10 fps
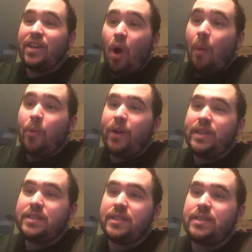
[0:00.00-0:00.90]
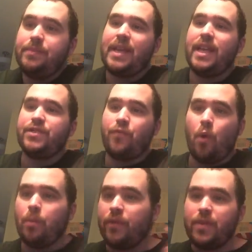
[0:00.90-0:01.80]
the operating system takes
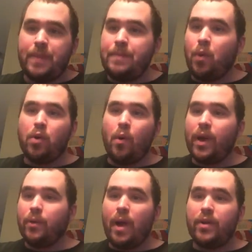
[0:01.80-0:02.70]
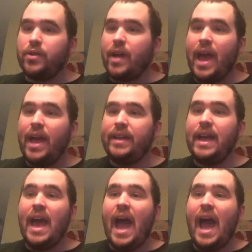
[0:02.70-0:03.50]
form of the people going around your head,